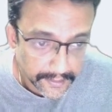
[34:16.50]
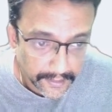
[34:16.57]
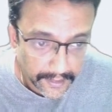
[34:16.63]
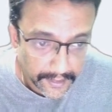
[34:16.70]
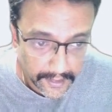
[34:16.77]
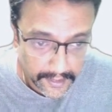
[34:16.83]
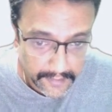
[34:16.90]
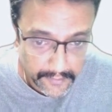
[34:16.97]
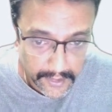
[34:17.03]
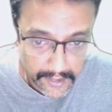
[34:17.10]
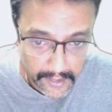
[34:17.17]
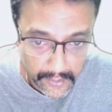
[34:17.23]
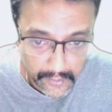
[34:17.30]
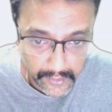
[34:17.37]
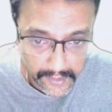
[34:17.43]
Even
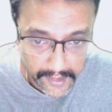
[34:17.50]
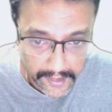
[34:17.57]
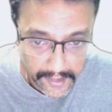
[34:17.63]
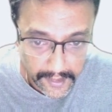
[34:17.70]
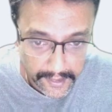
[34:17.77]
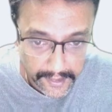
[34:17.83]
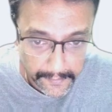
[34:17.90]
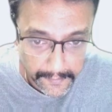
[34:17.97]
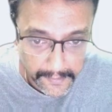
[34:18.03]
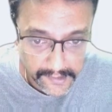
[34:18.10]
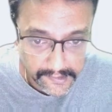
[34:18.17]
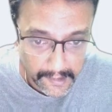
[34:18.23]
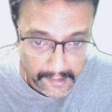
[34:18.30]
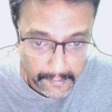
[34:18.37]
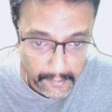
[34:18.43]
now, the numbers
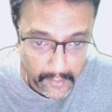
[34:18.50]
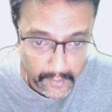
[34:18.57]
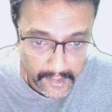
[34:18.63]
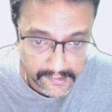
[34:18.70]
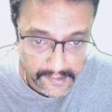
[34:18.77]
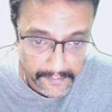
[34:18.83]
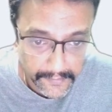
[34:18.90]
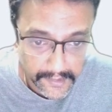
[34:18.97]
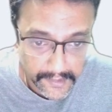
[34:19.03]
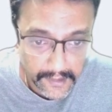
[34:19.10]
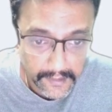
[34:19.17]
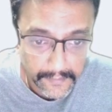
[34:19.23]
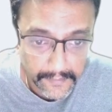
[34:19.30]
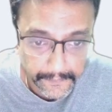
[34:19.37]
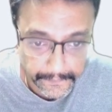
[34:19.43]
above are something
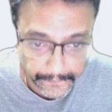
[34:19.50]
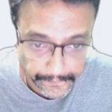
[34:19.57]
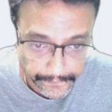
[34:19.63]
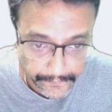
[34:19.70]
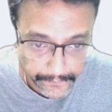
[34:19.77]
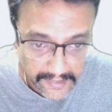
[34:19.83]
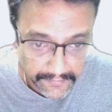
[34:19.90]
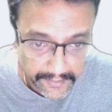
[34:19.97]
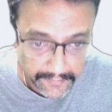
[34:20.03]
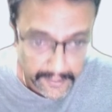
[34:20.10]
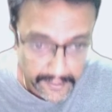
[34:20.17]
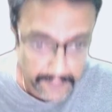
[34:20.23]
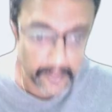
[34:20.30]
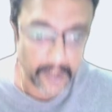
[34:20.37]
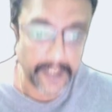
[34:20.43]
we will
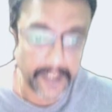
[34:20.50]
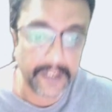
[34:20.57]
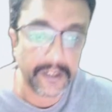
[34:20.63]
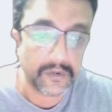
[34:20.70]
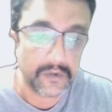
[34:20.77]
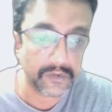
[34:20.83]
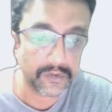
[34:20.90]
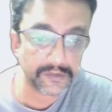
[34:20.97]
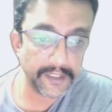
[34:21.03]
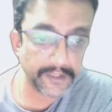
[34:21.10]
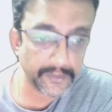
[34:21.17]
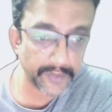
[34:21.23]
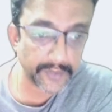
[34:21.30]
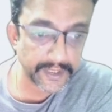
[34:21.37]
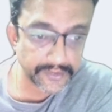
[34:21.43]
monitor closely to
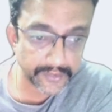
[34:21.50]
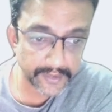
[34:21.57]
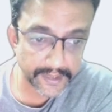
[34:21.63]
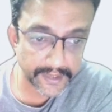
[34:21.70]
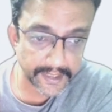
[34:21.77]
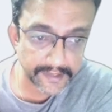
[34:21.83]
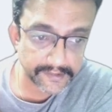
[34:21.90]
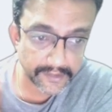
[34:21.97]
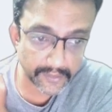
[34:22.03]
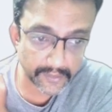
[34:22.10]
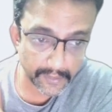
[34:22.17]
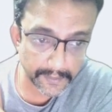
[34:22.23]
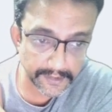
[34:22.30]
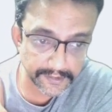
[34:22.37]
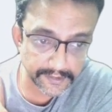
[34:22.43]
ensure there is a
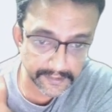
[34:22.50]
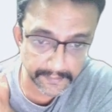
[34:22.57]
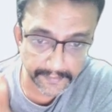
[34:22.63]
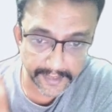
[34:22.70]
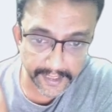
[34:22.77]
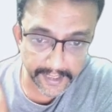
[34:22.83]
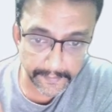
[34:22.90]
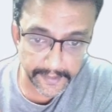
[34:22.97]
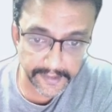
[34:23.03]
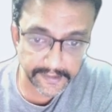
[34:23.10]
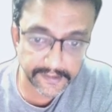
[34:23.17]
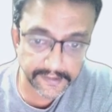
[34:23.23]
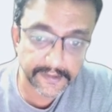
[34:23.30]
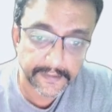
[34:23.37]
robust meta based